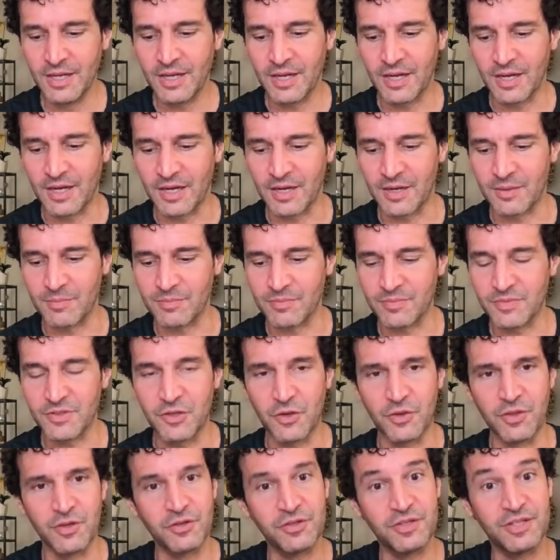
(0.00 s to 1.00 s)

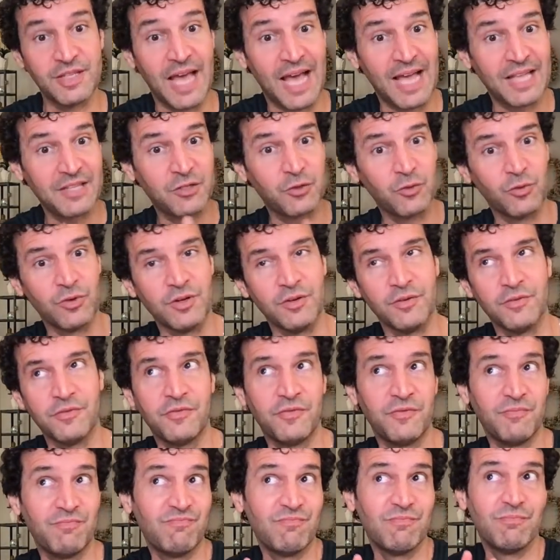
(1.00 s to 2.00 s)
So there's that sort of
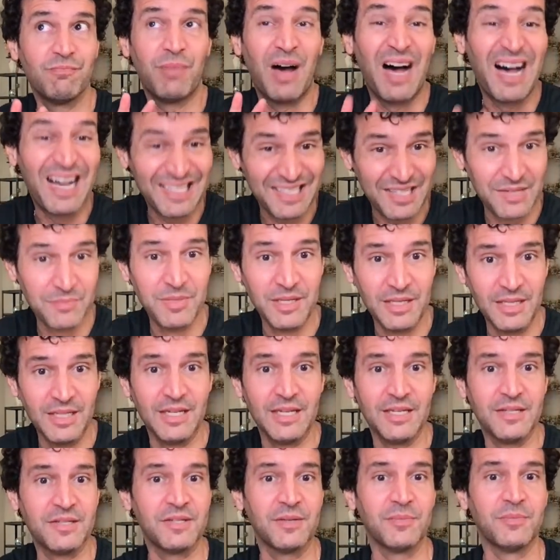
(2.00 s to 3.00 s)

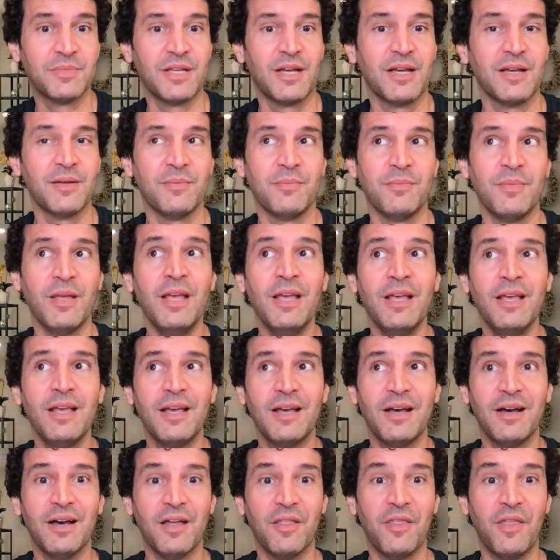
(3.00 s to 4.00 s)
possibility sometime
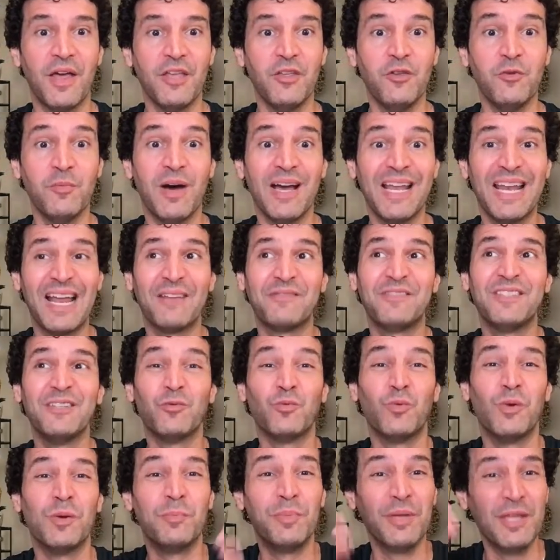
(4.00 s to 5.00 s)
that you might have to
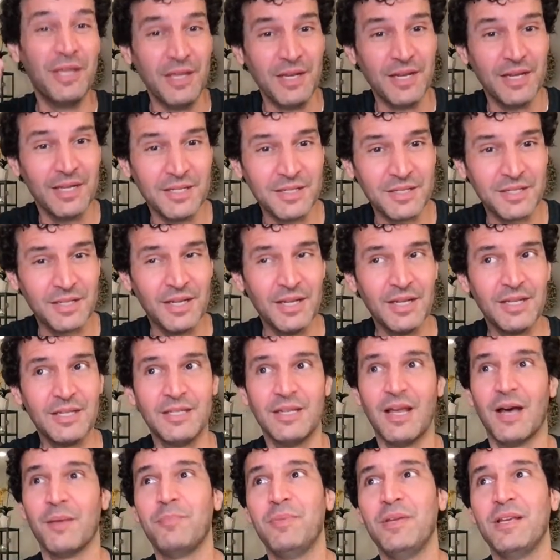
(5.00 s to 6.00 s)
repeat it,
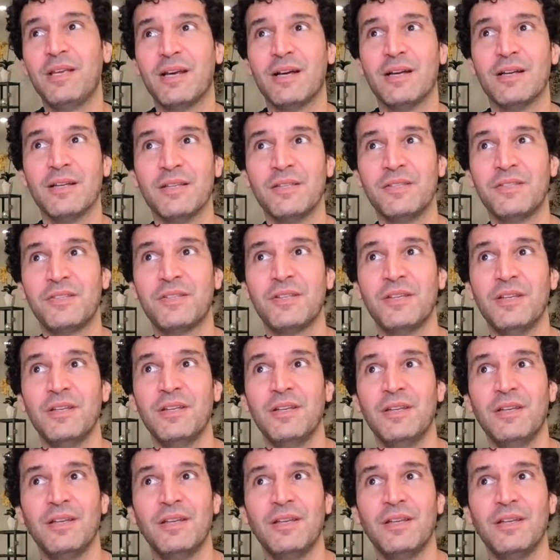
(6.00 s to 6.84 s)
not because